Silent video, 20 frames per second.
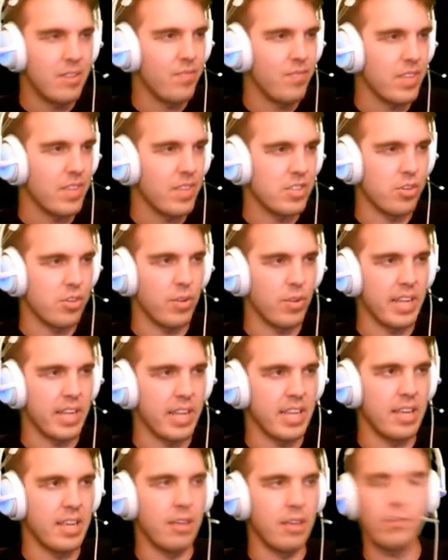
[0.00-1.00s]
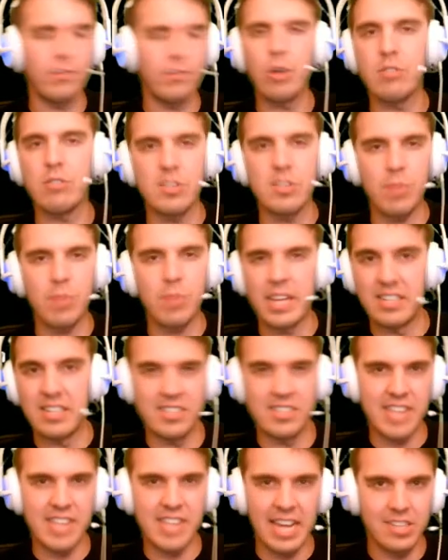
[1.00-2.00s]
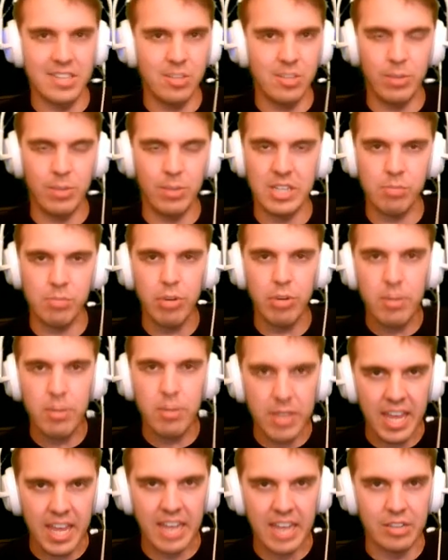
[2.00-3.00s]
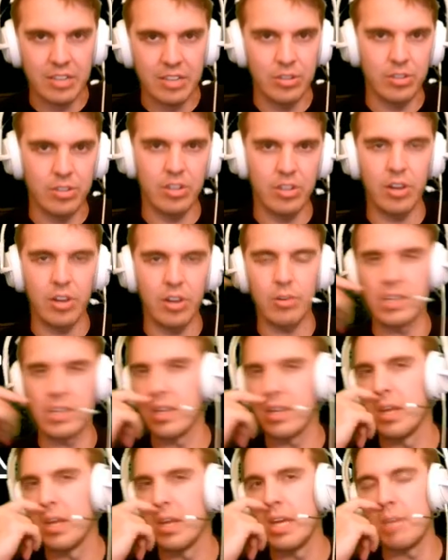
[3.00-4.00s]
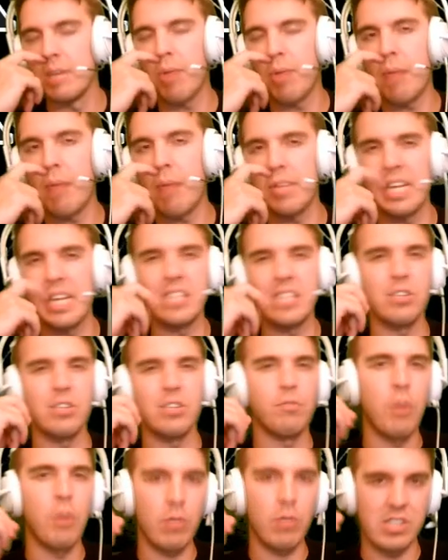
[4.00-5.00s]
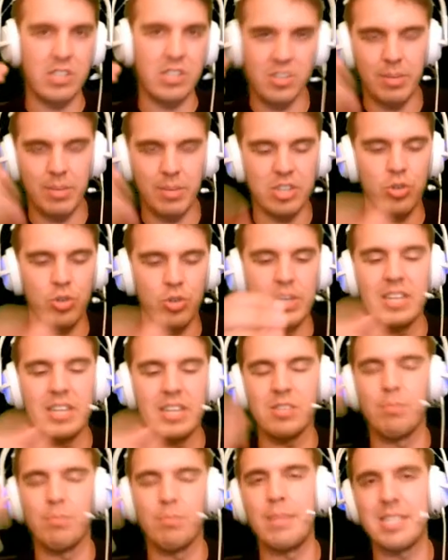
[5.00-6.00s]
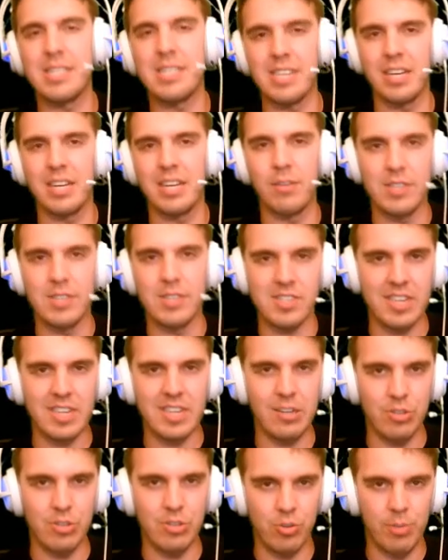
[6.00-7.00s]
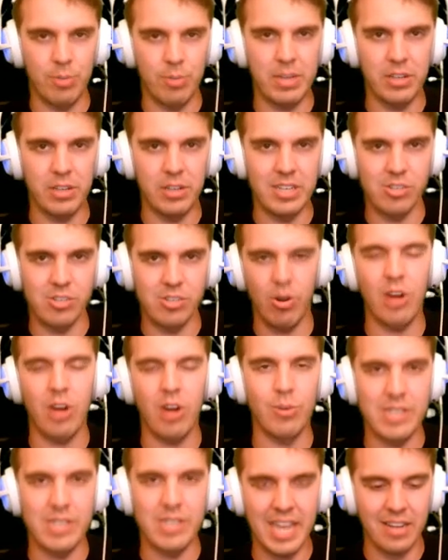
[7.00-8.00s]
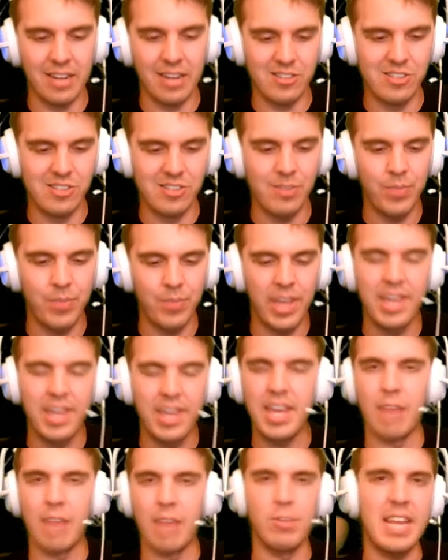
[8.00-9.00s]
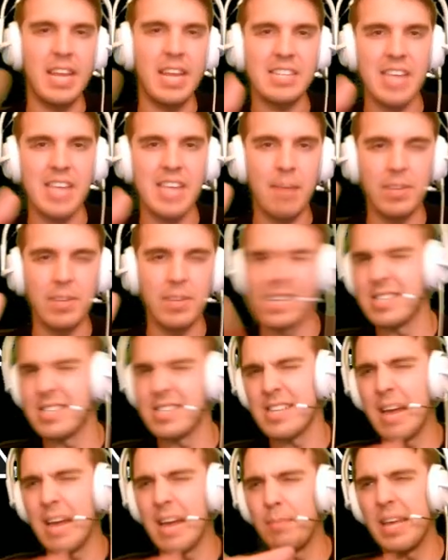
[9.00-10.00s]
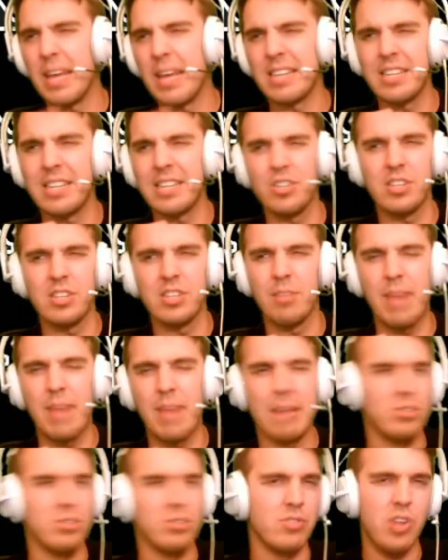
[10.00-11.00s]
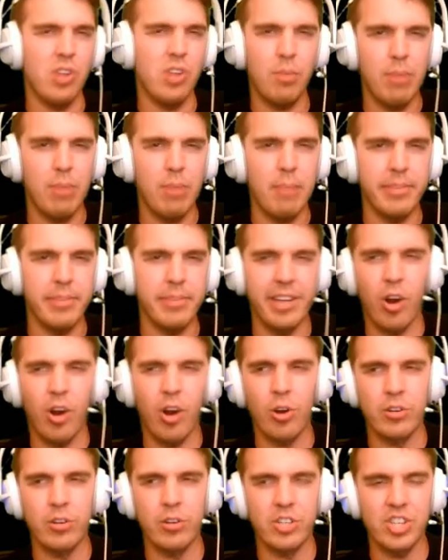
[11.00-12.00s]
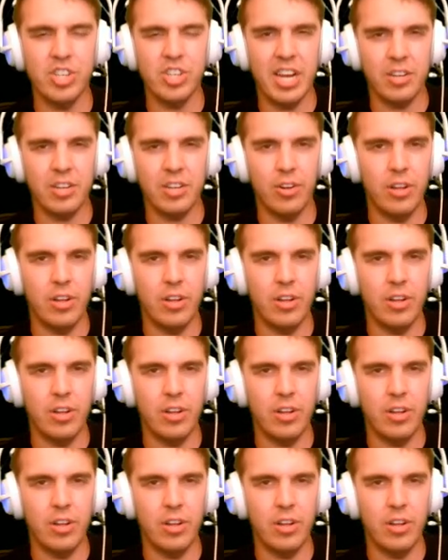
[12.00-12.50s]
So like if Ghost is playing Zed, someone that's pretty mechanical, you know, he probably needs to focus to make sure he doesn't miss any of his skills or abilities or auto attacks. And when that's happening, he's not paying attention to the map, so it's probably harder to shot call.